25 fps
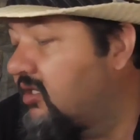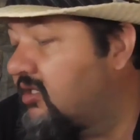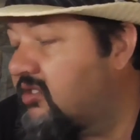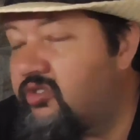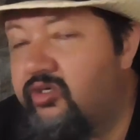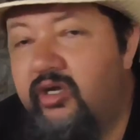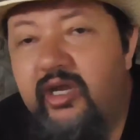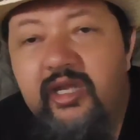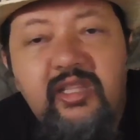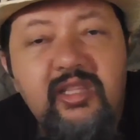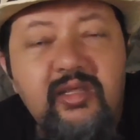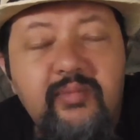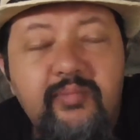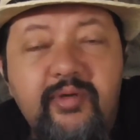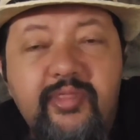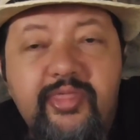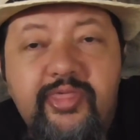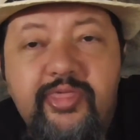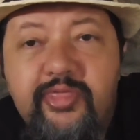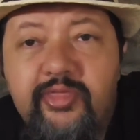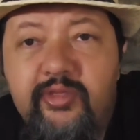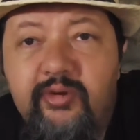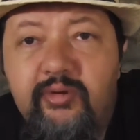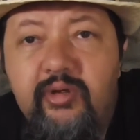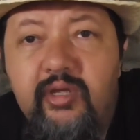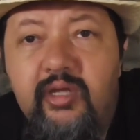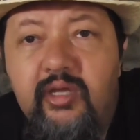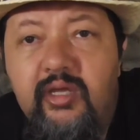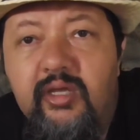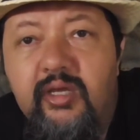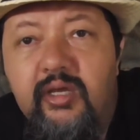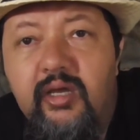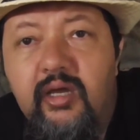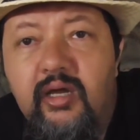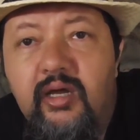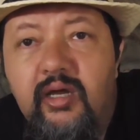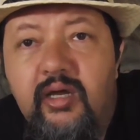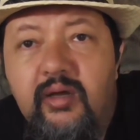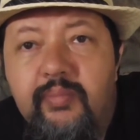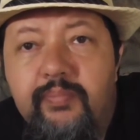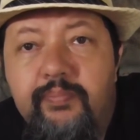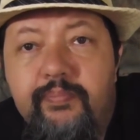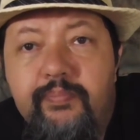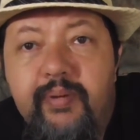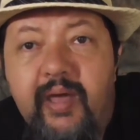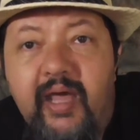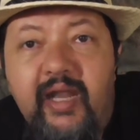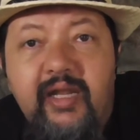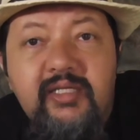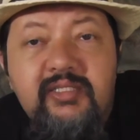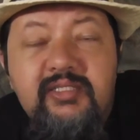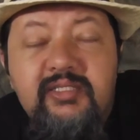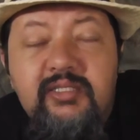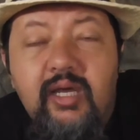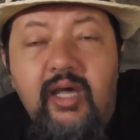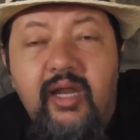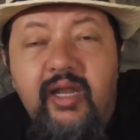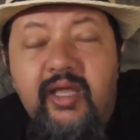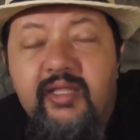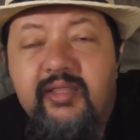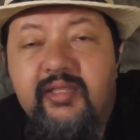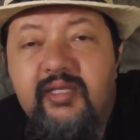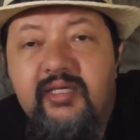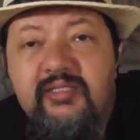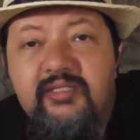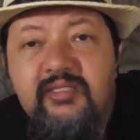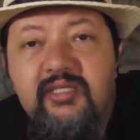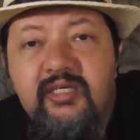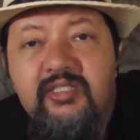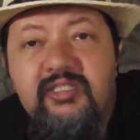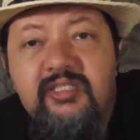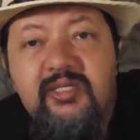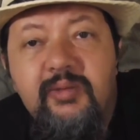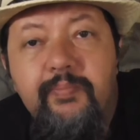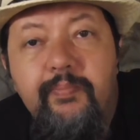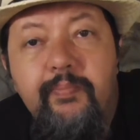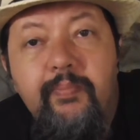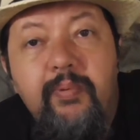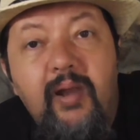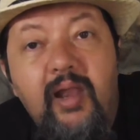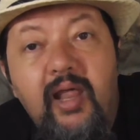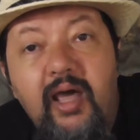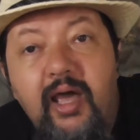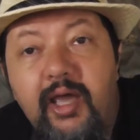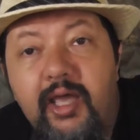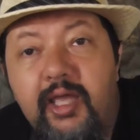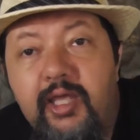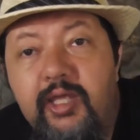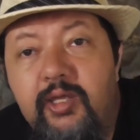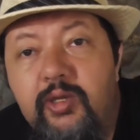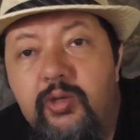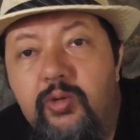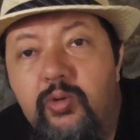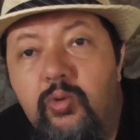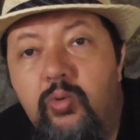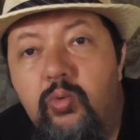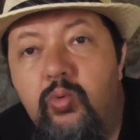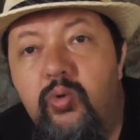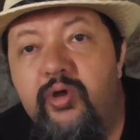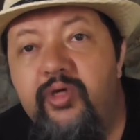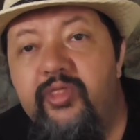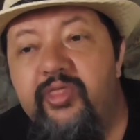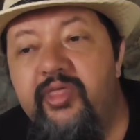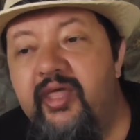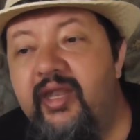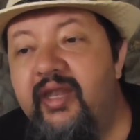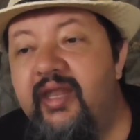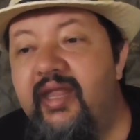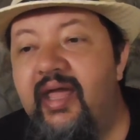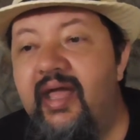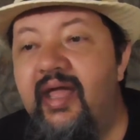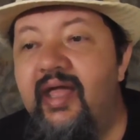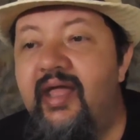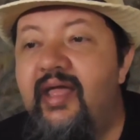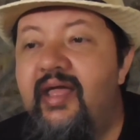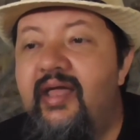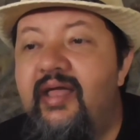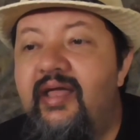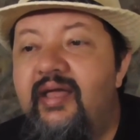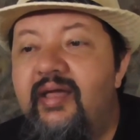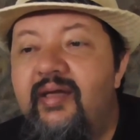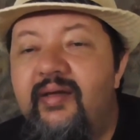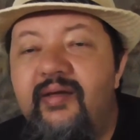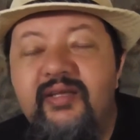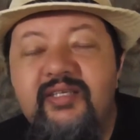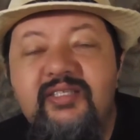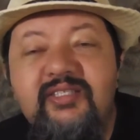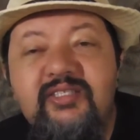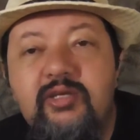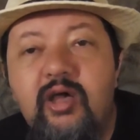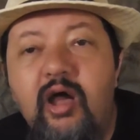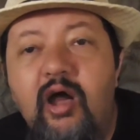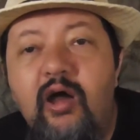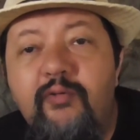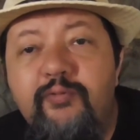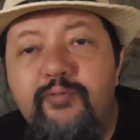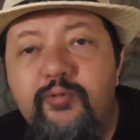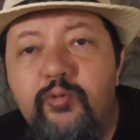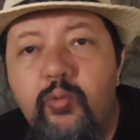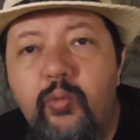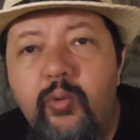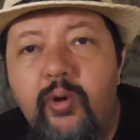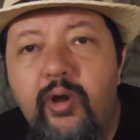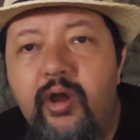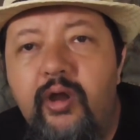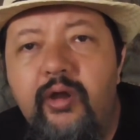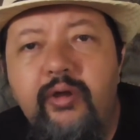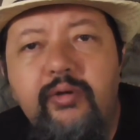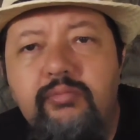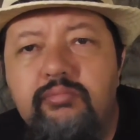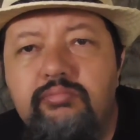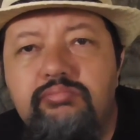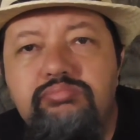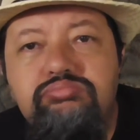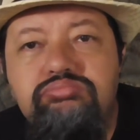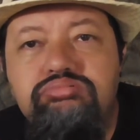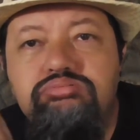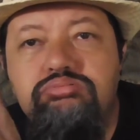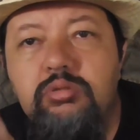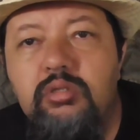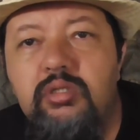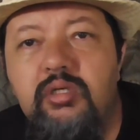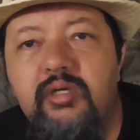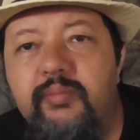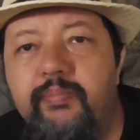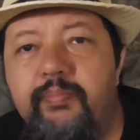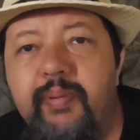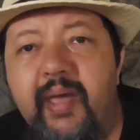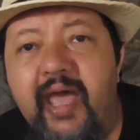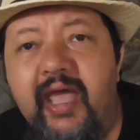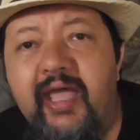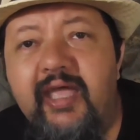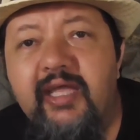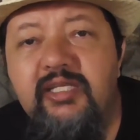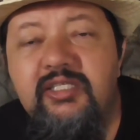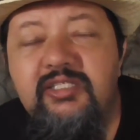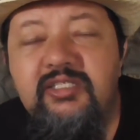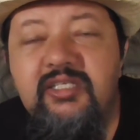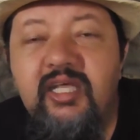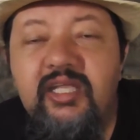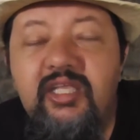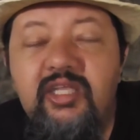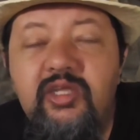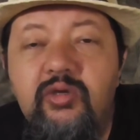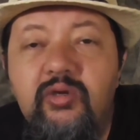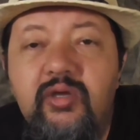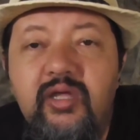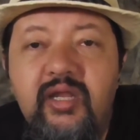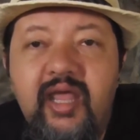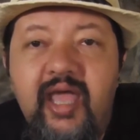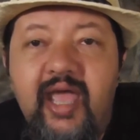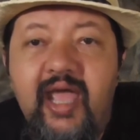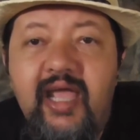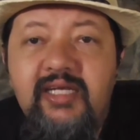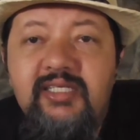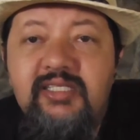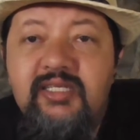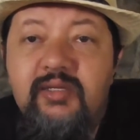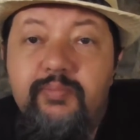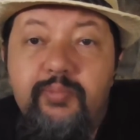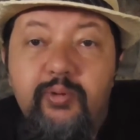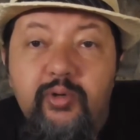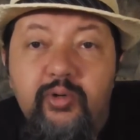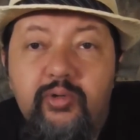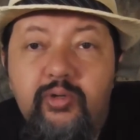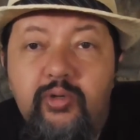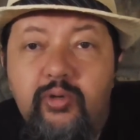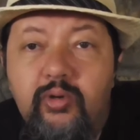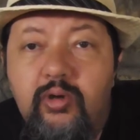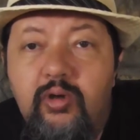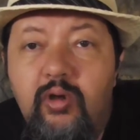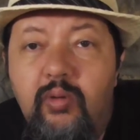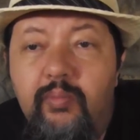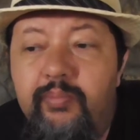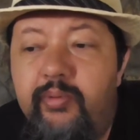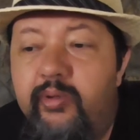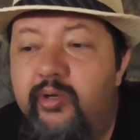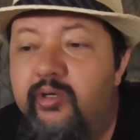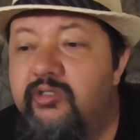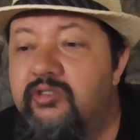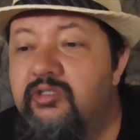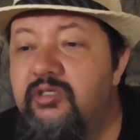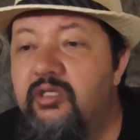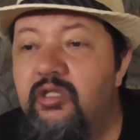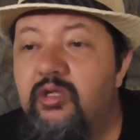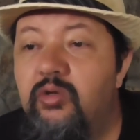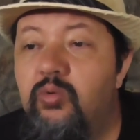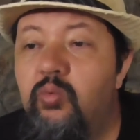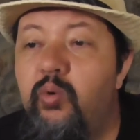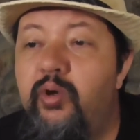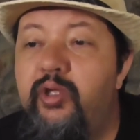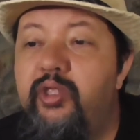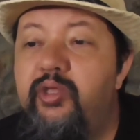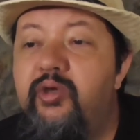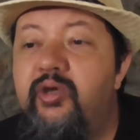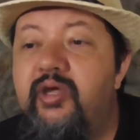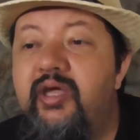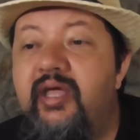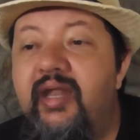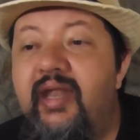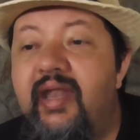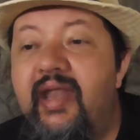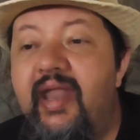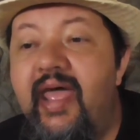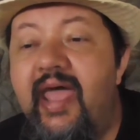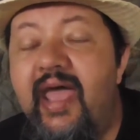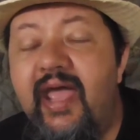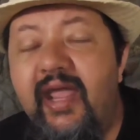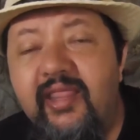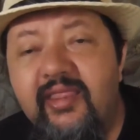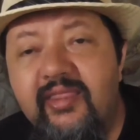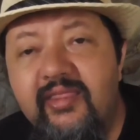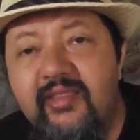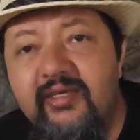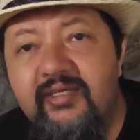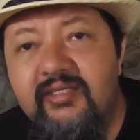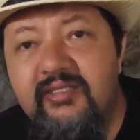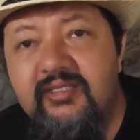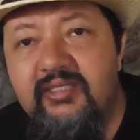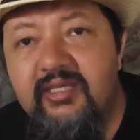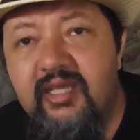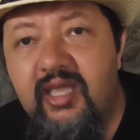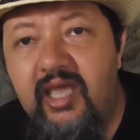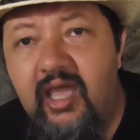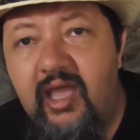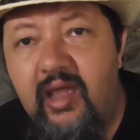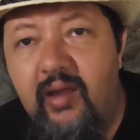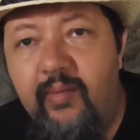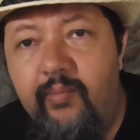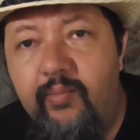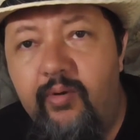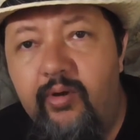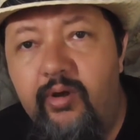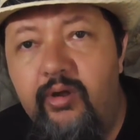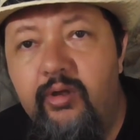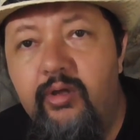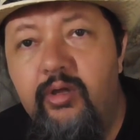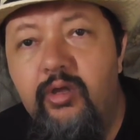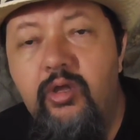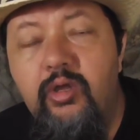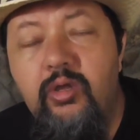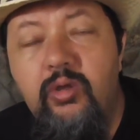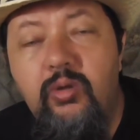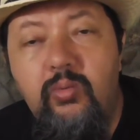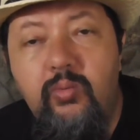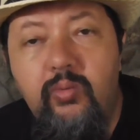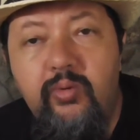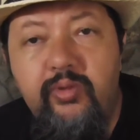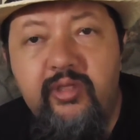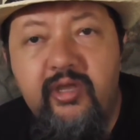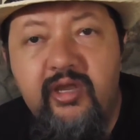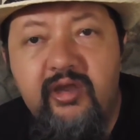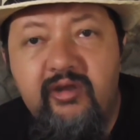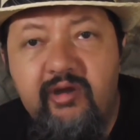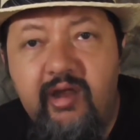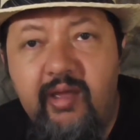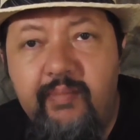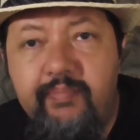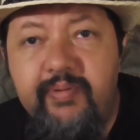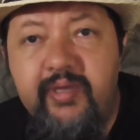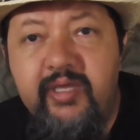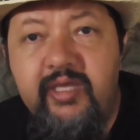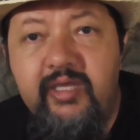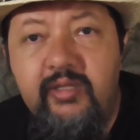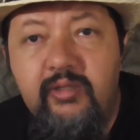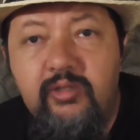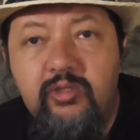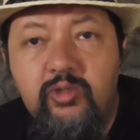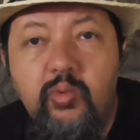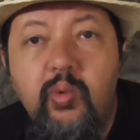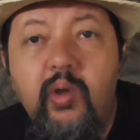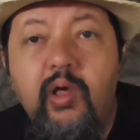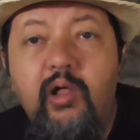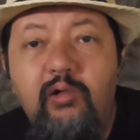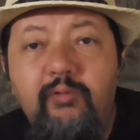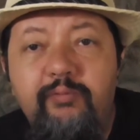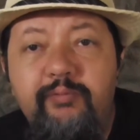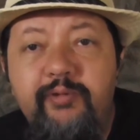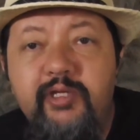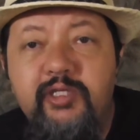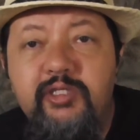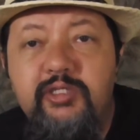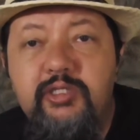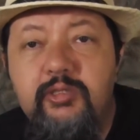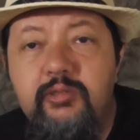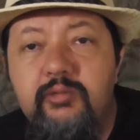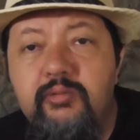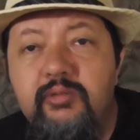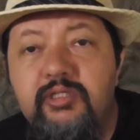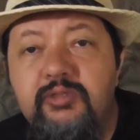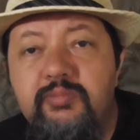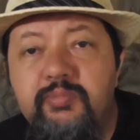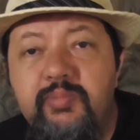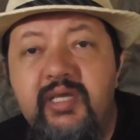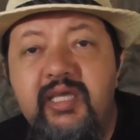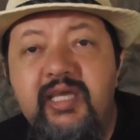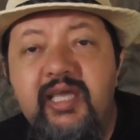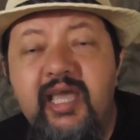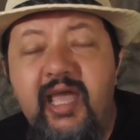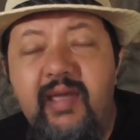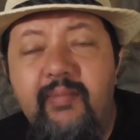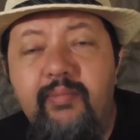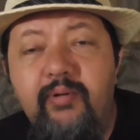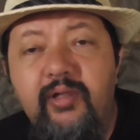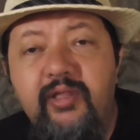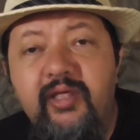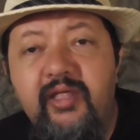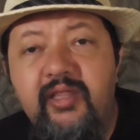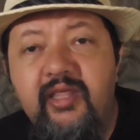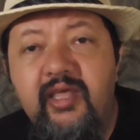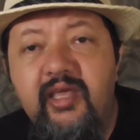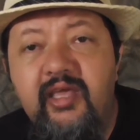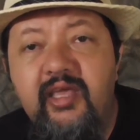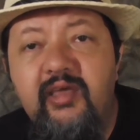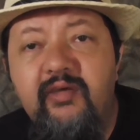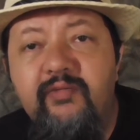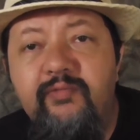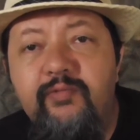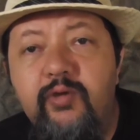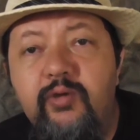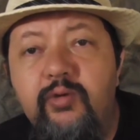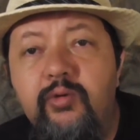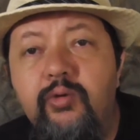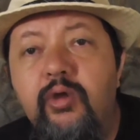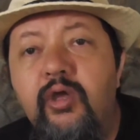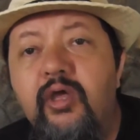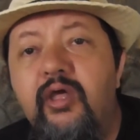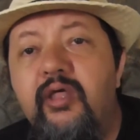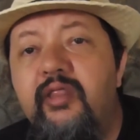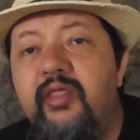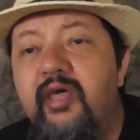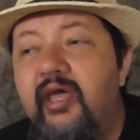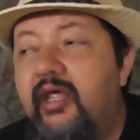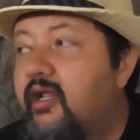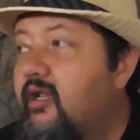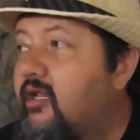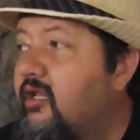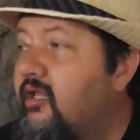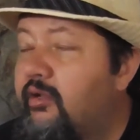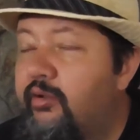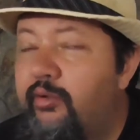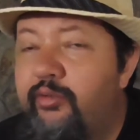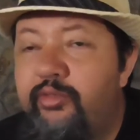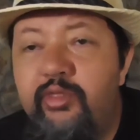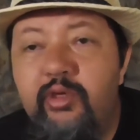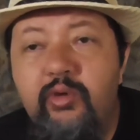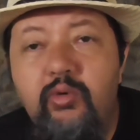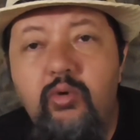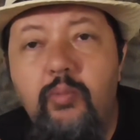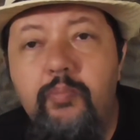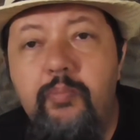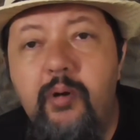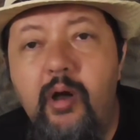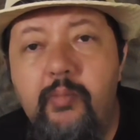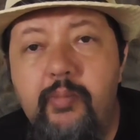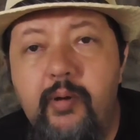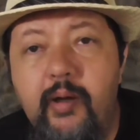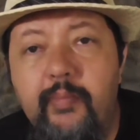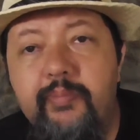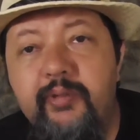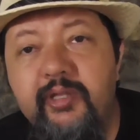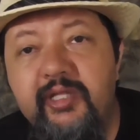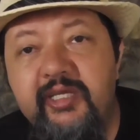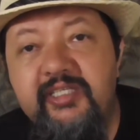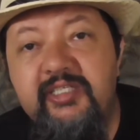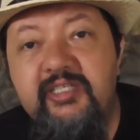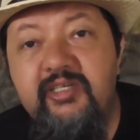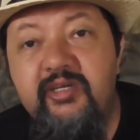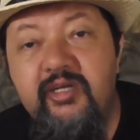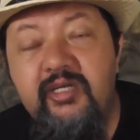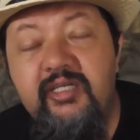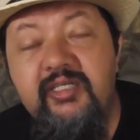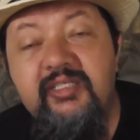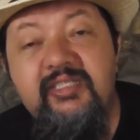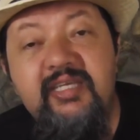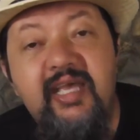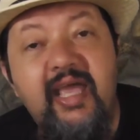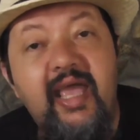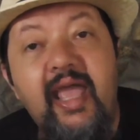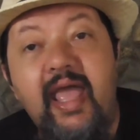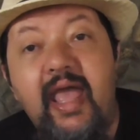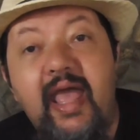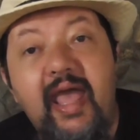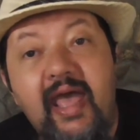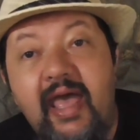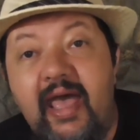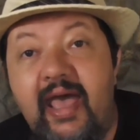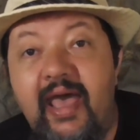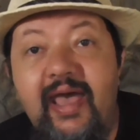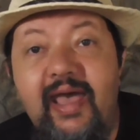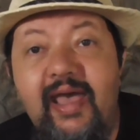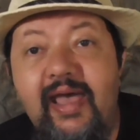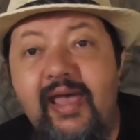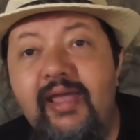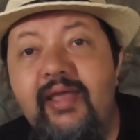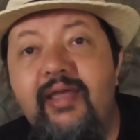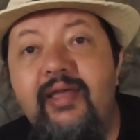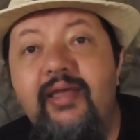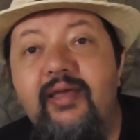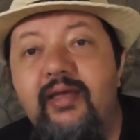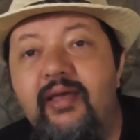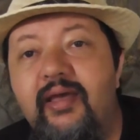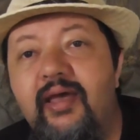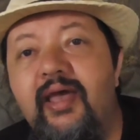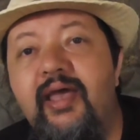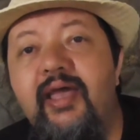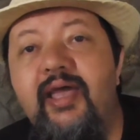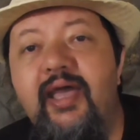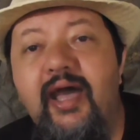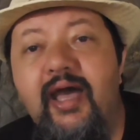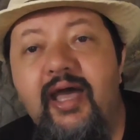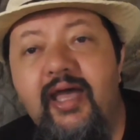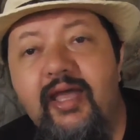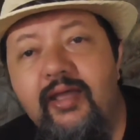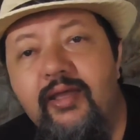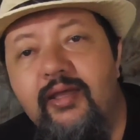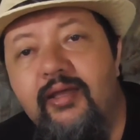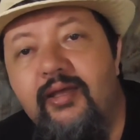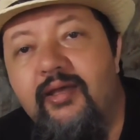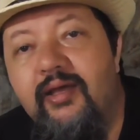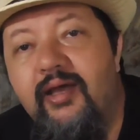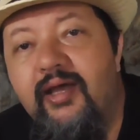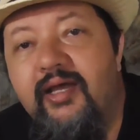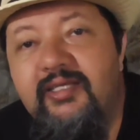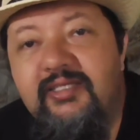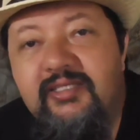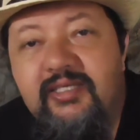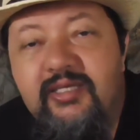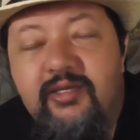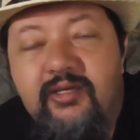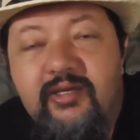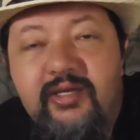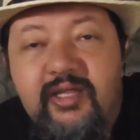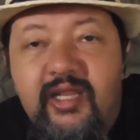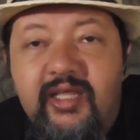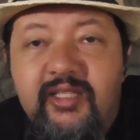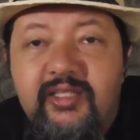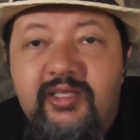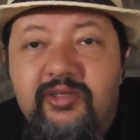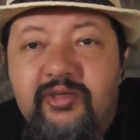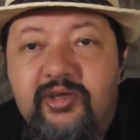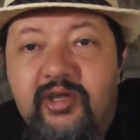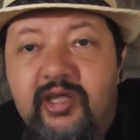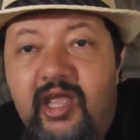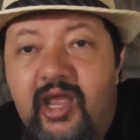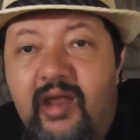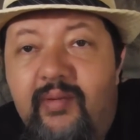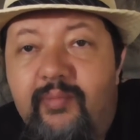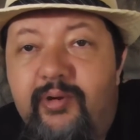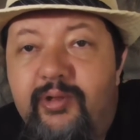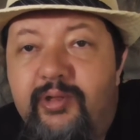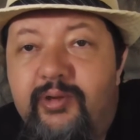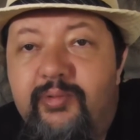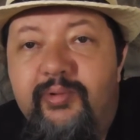Strike number 3, Panasonic does not supply you with an software package that you can actually put on your computer so that when you connect this camera with a crappy 12-inch USB cable that they give you, that little thing will pop up on the screen and say, hey guy, I see you connected your camera.